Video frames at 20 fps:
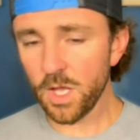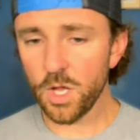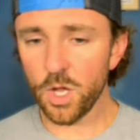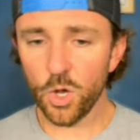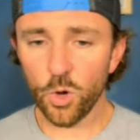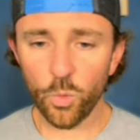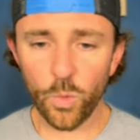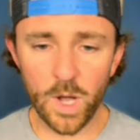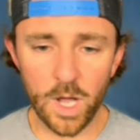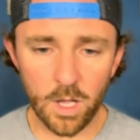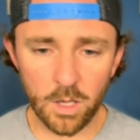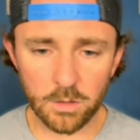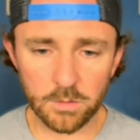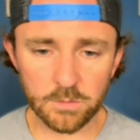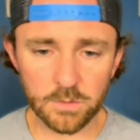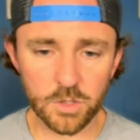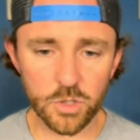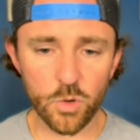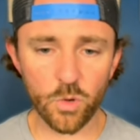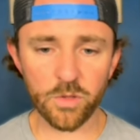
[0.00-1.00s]
Well,
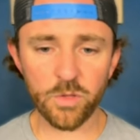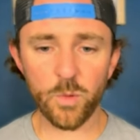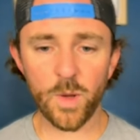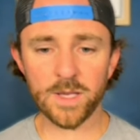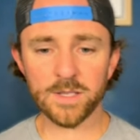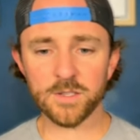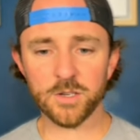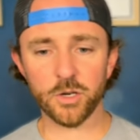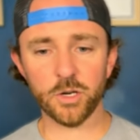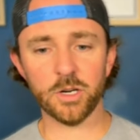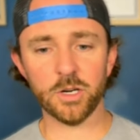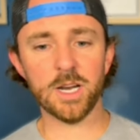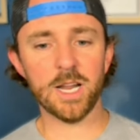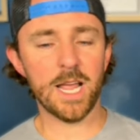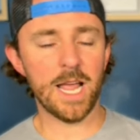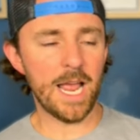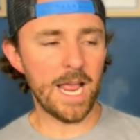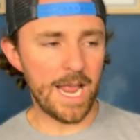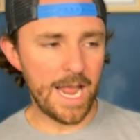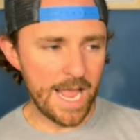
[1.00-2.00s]
Northwestern
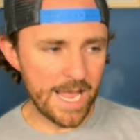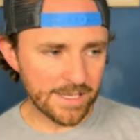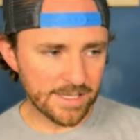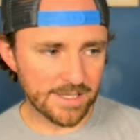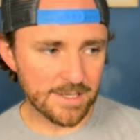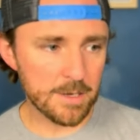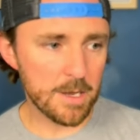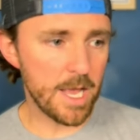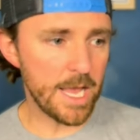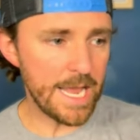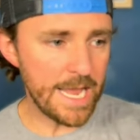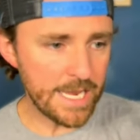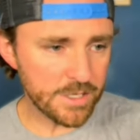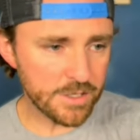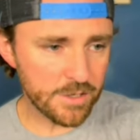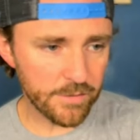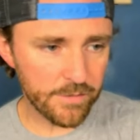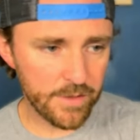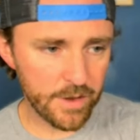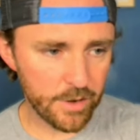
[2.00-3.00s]
hits each
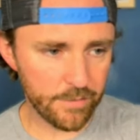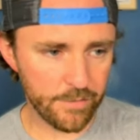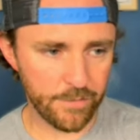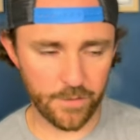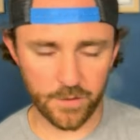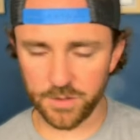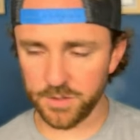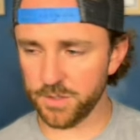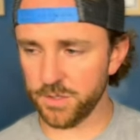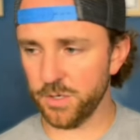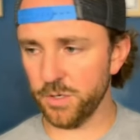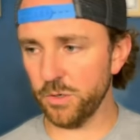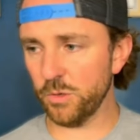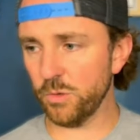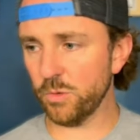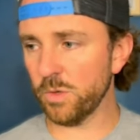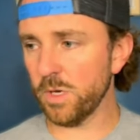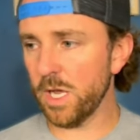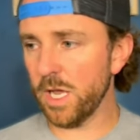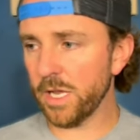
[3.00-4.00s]
of their first two.